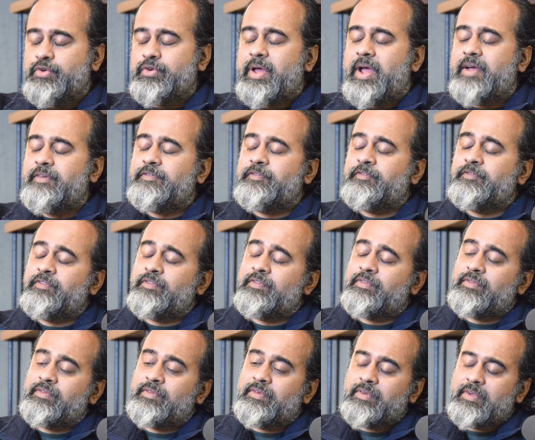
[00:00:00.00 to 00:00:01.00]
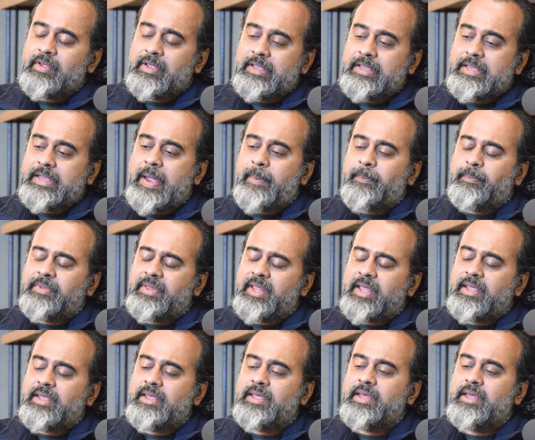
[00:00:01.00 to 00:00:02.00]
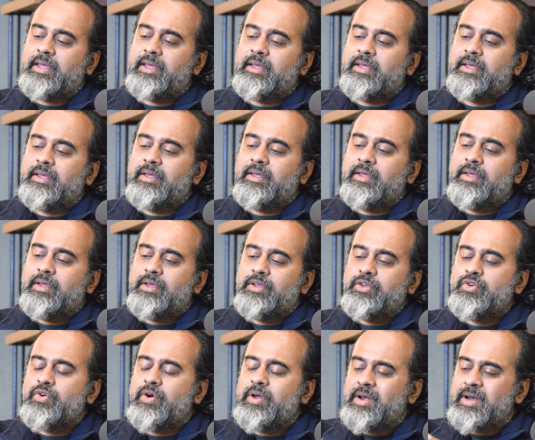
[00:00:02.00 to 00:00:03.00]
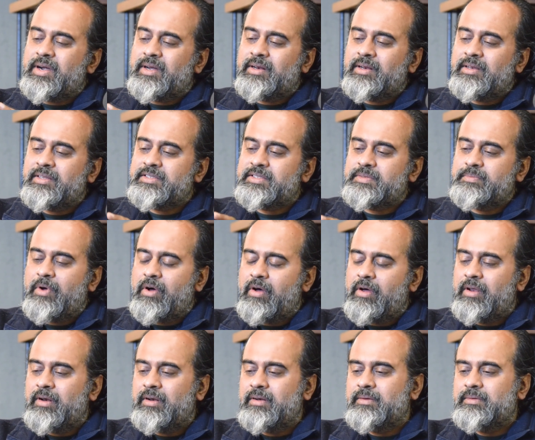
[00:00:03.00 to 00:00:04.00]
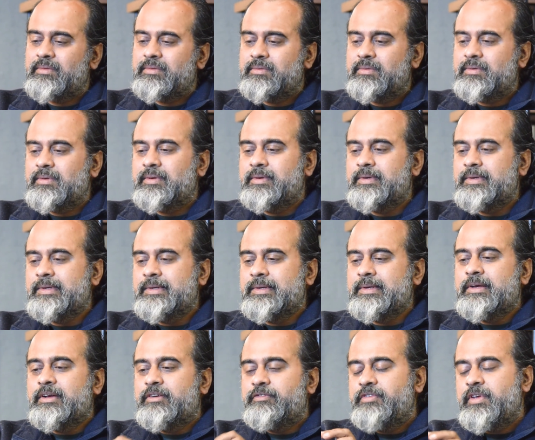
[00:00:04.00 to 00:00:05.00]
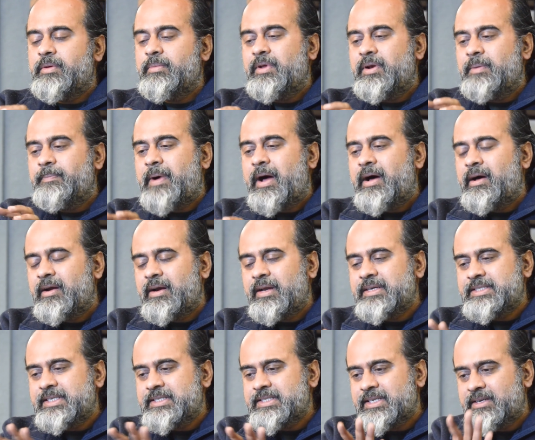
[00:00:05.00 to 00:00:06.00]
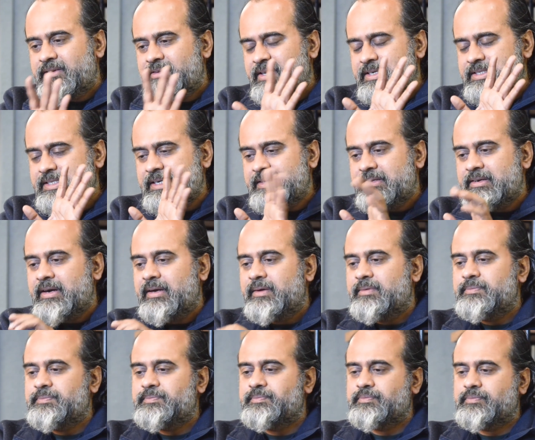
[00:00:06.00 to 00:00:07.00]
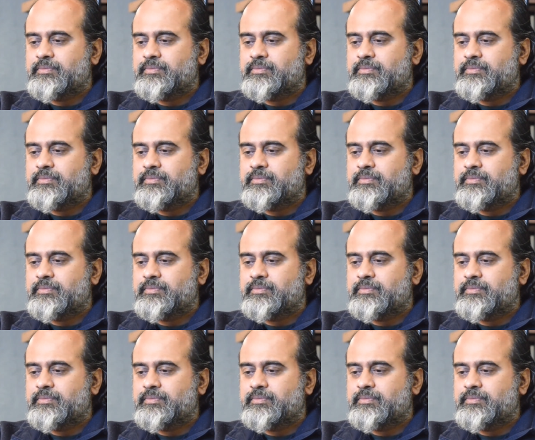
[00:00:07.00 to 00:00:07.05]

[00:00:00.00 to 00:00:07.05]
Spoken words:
you would have kept thinking you are little, small, feeble, powerless, etc., etc.